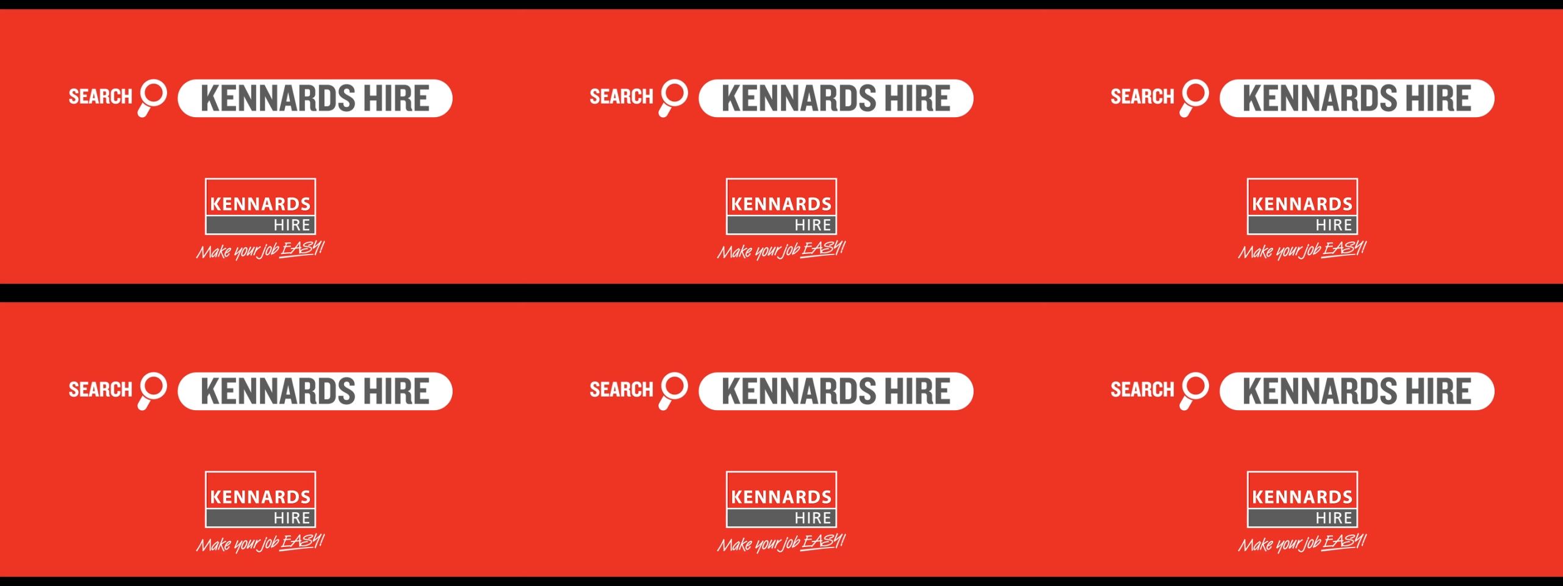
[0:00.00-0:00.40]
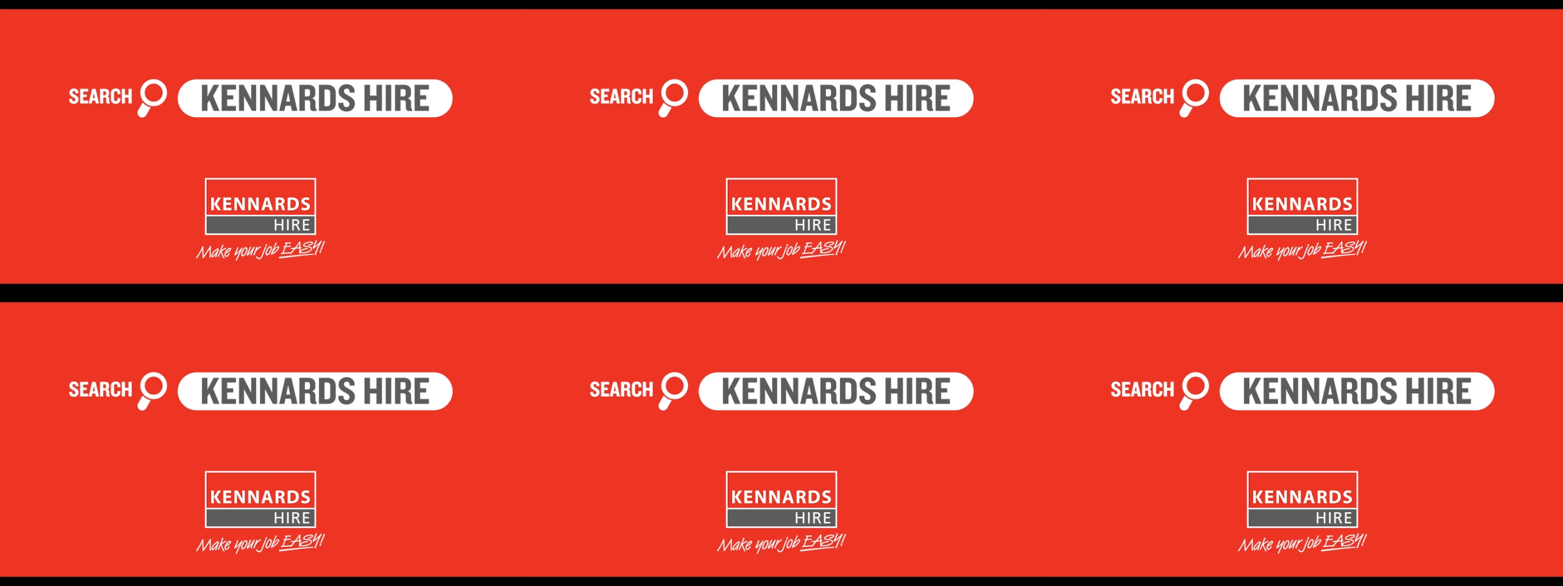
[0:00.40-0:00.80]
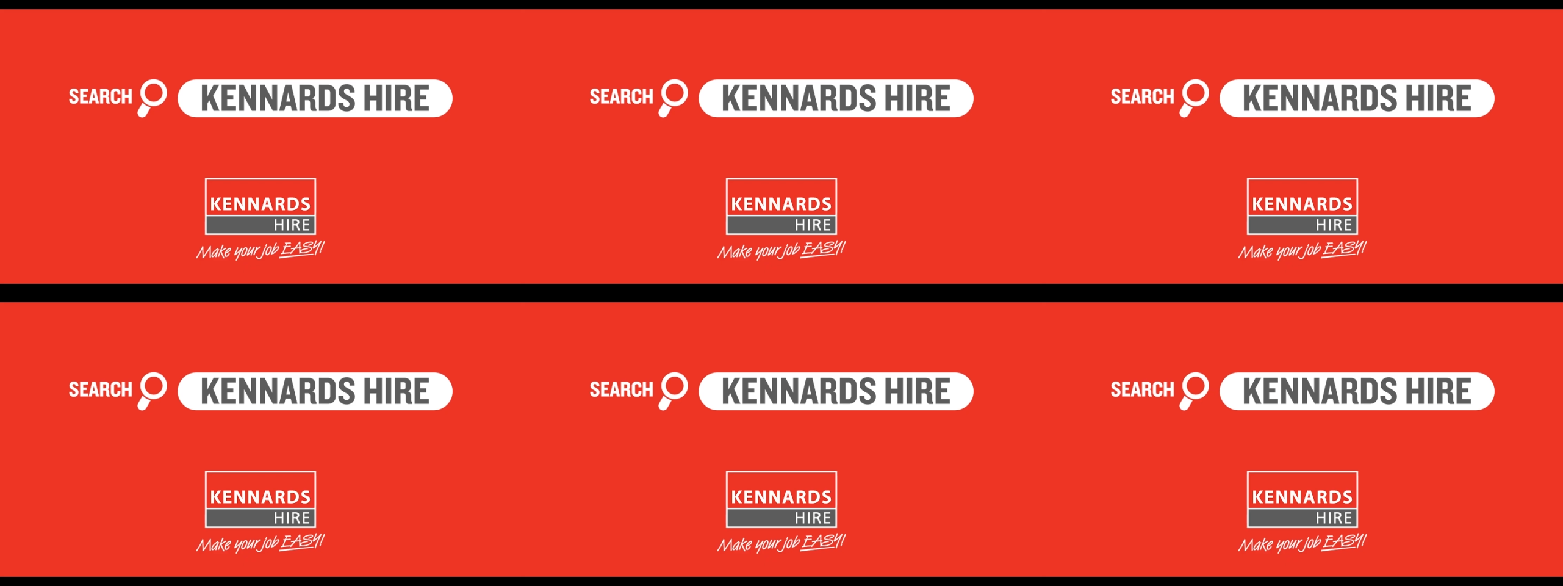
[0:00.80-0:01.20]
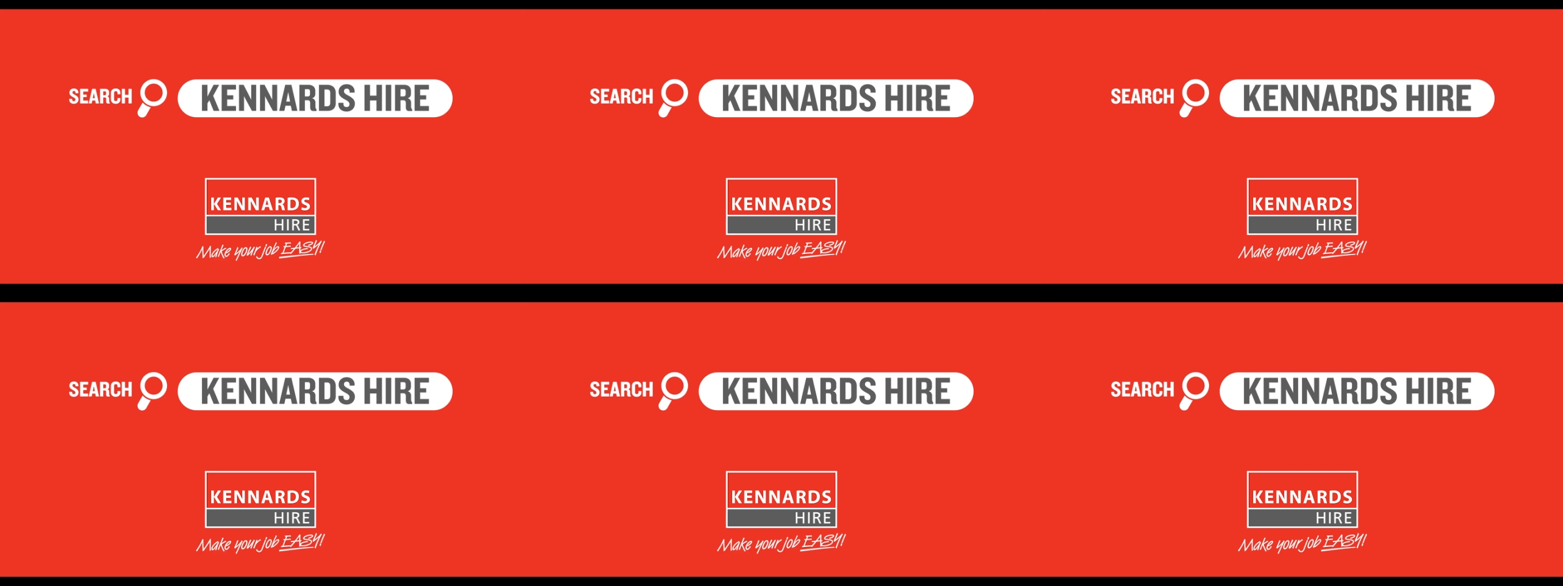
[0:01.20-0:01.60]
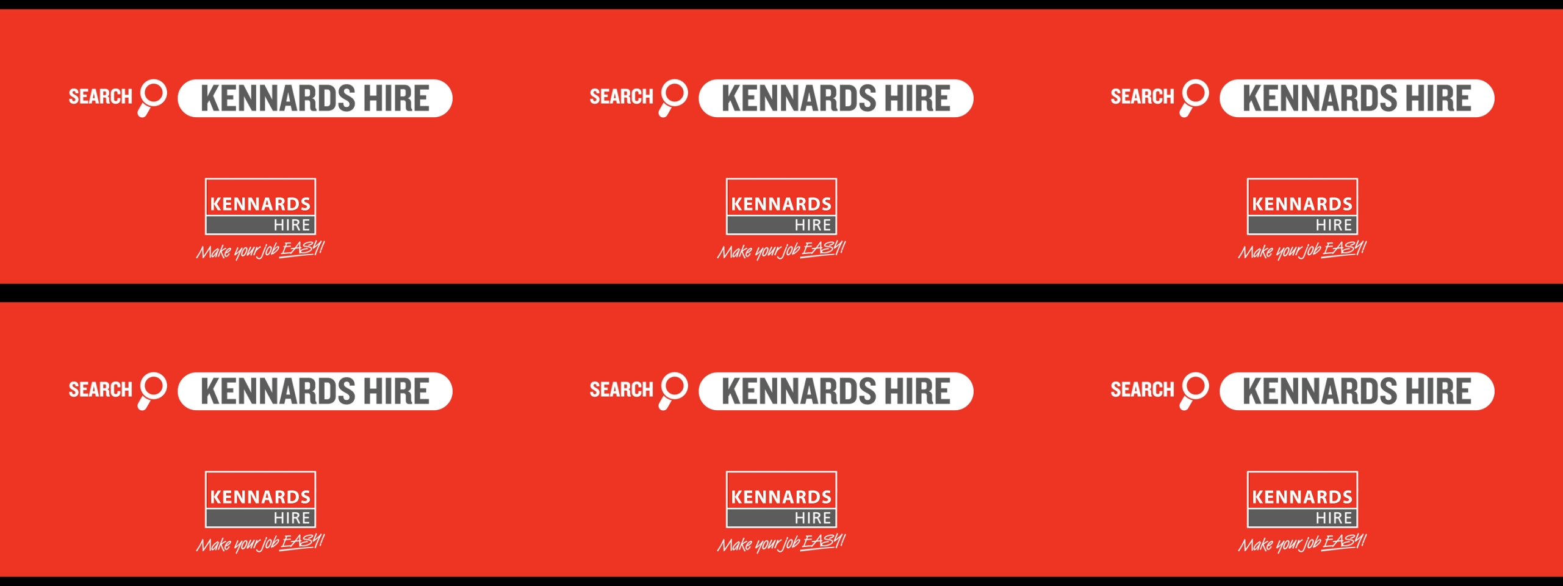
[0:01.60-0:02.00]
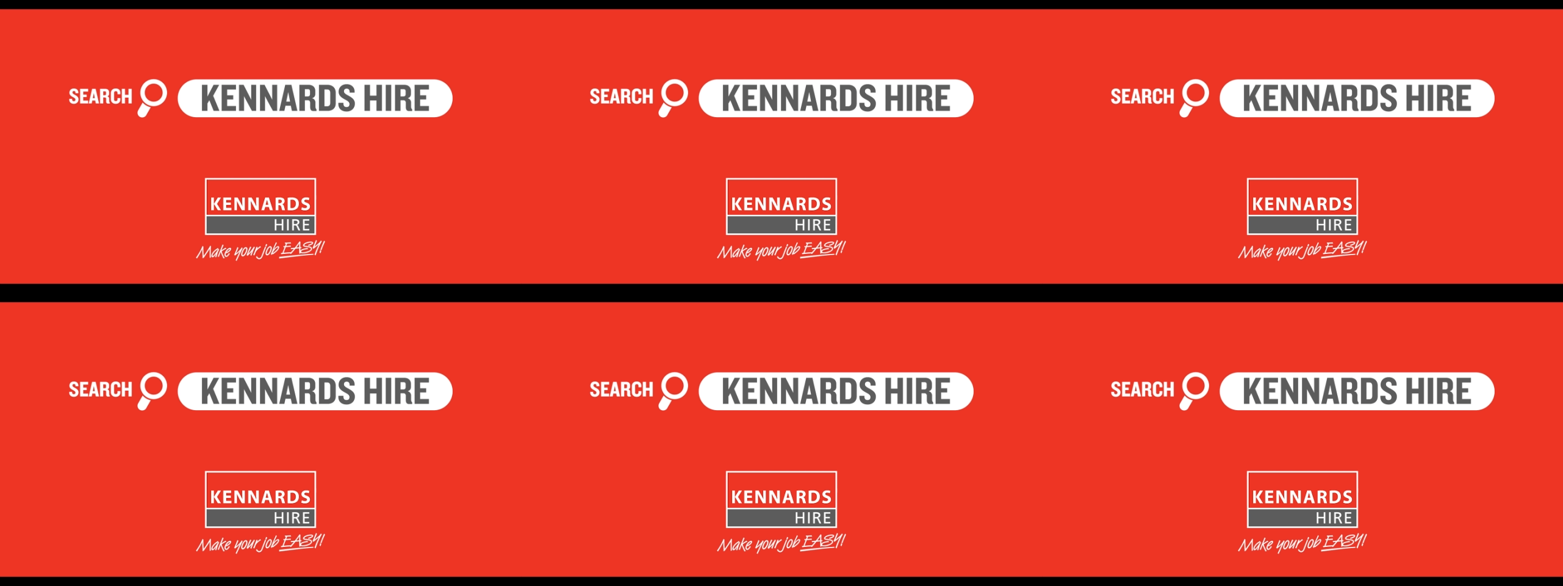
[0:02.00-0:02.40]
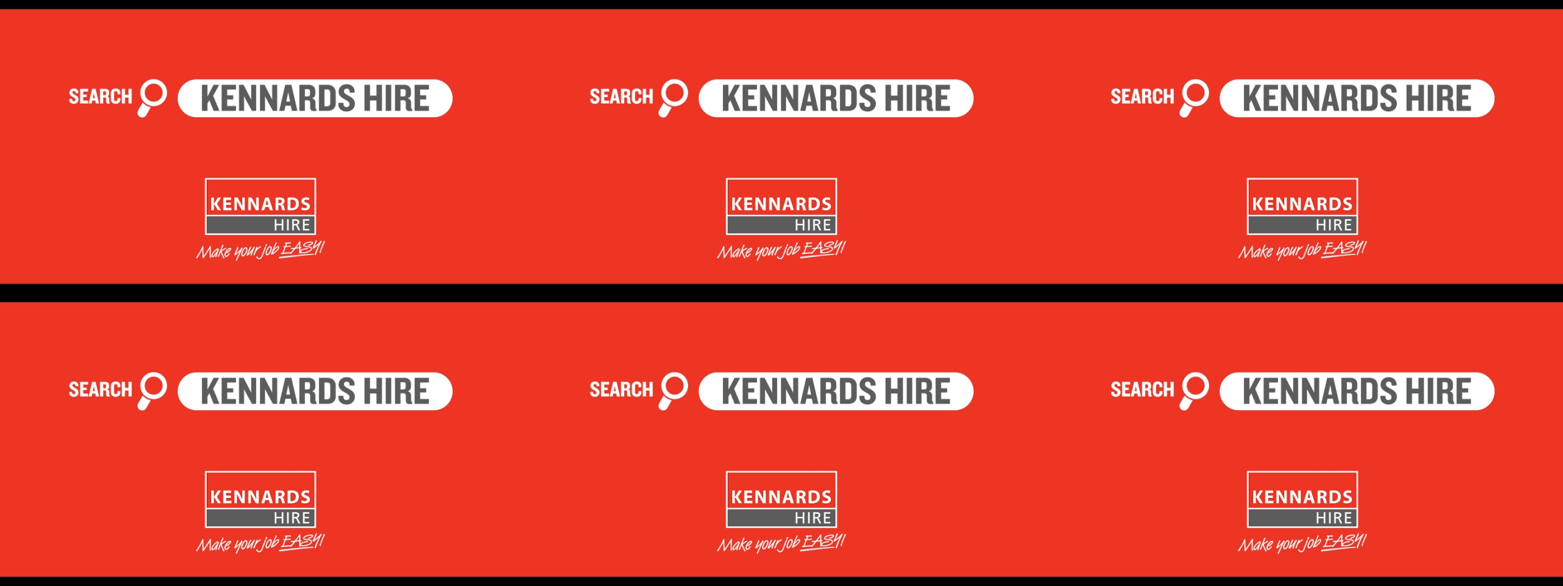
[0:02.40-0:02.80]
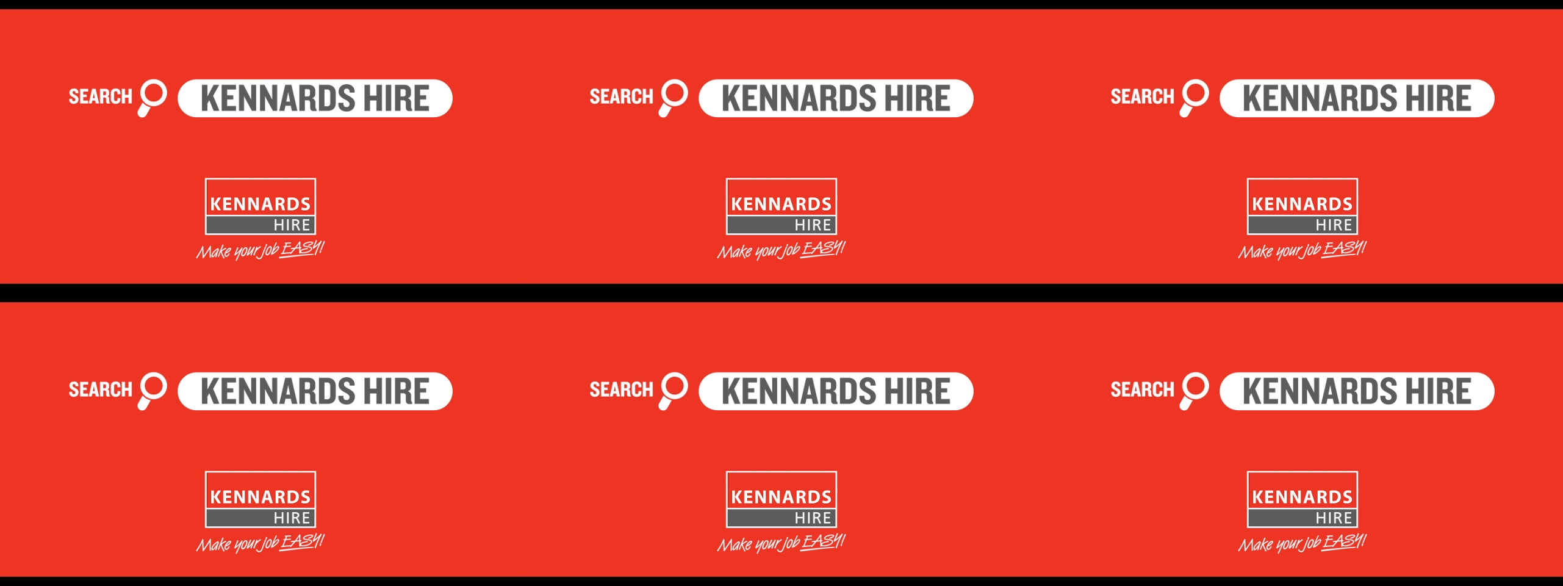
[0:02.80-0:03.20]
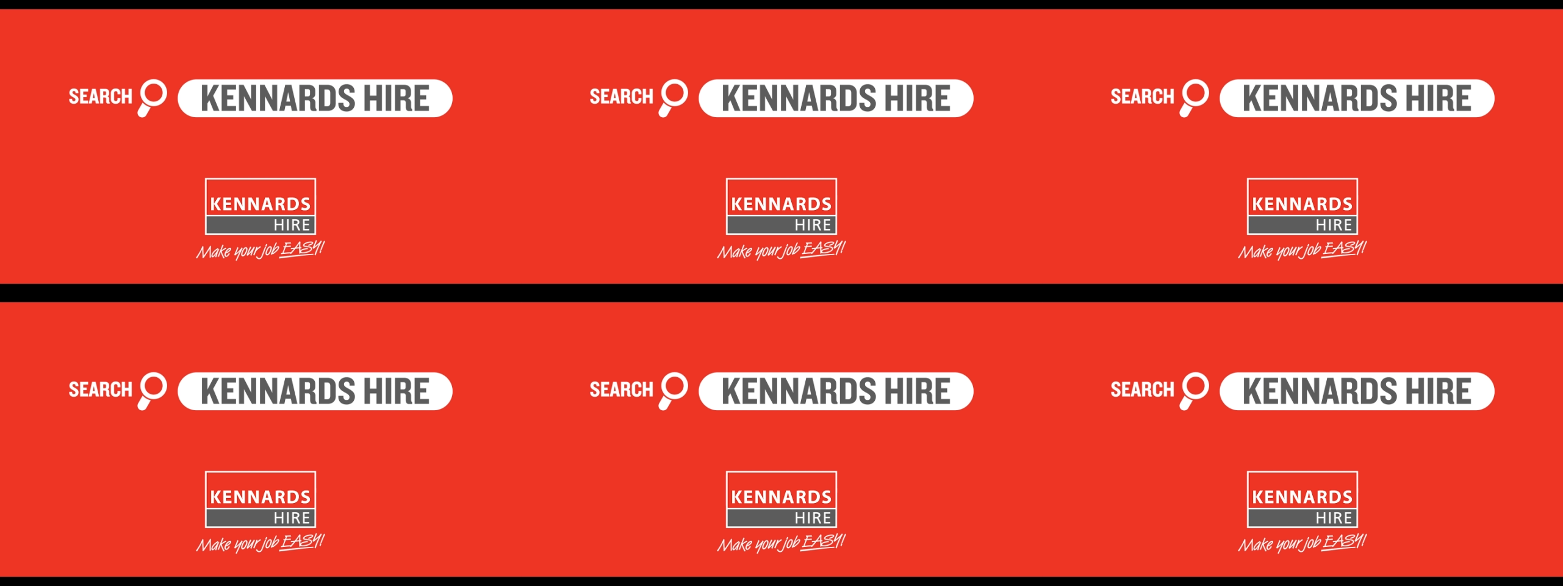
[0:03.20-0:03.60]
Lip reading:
No face is visible, so there are no lips to read.